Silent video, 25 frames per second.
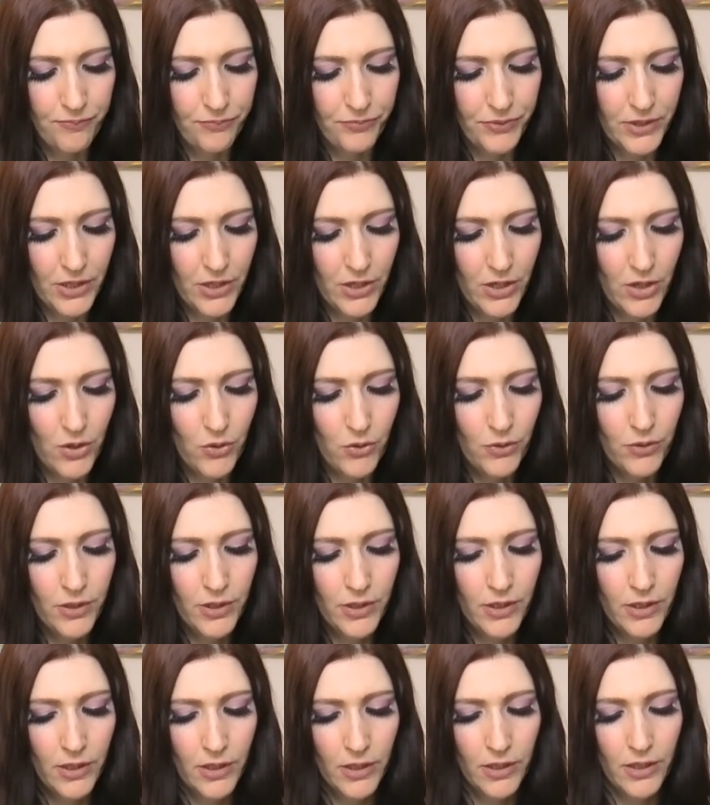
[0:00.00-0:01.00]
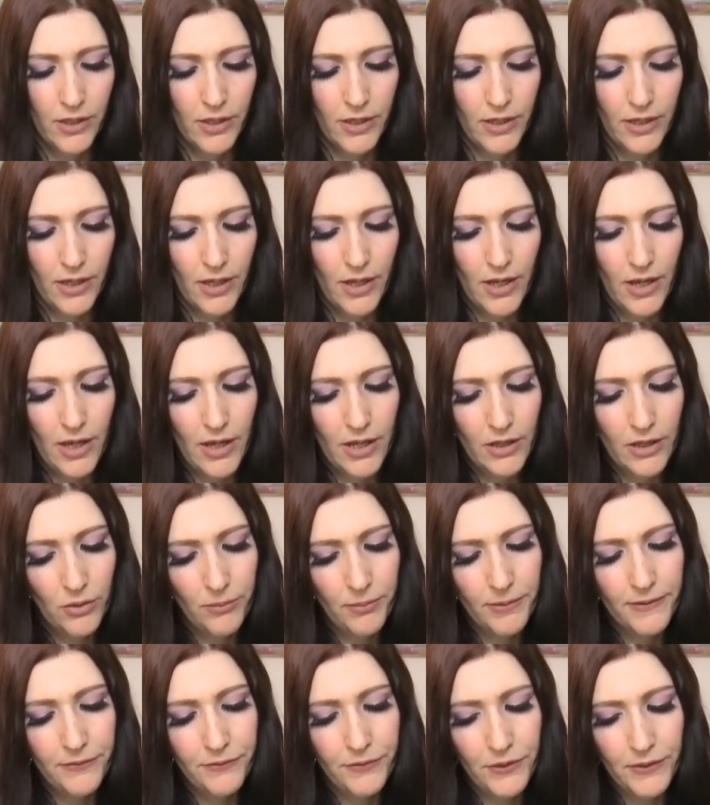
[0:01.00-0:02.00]
you know, it
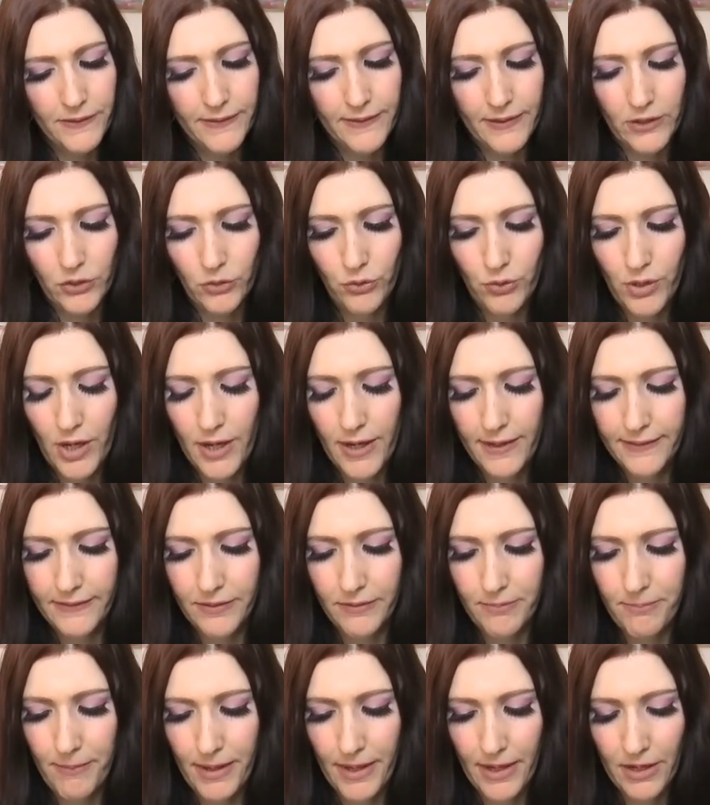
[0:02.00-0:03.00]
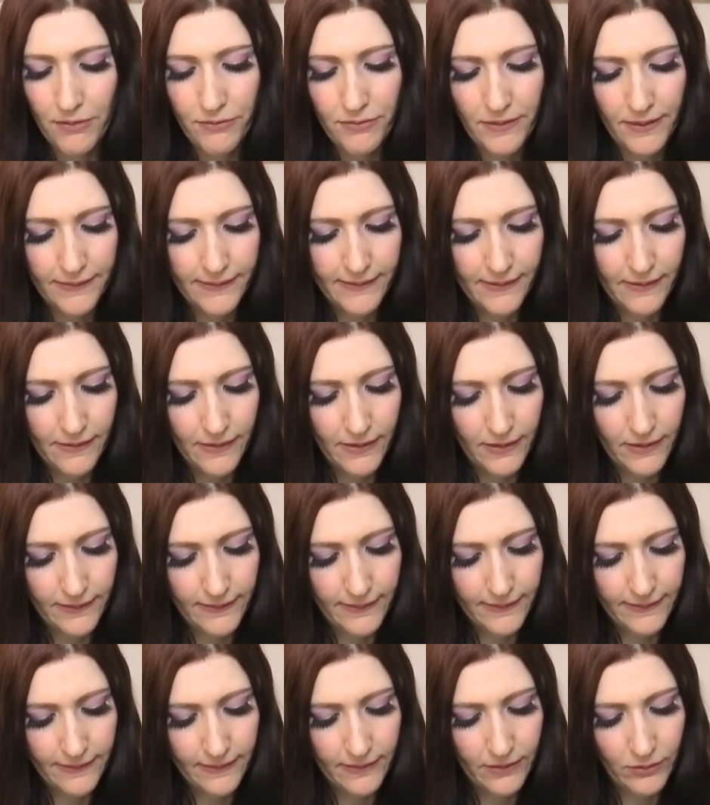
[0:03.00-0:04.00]
almost feels like you guys have manifested
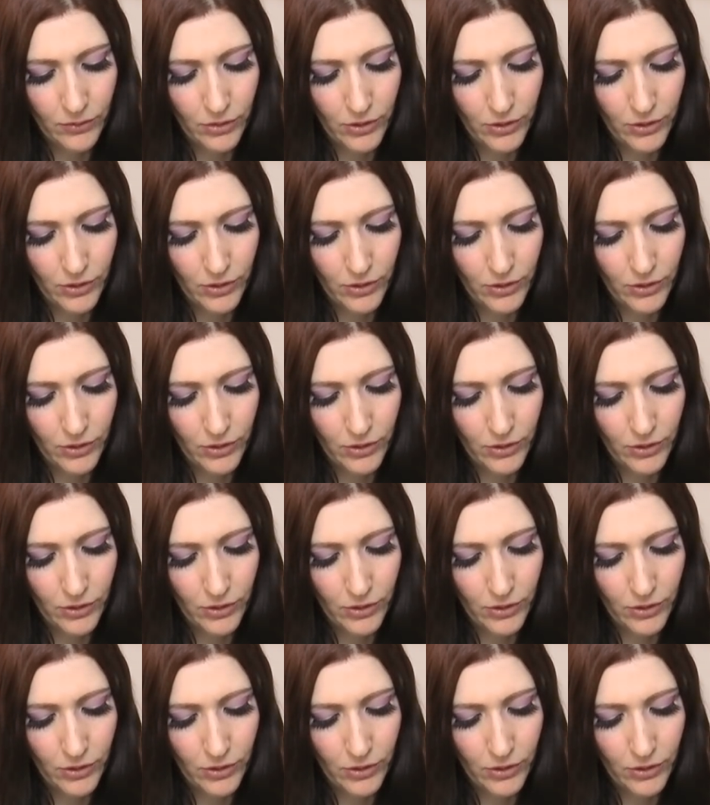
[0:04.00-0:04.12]
this,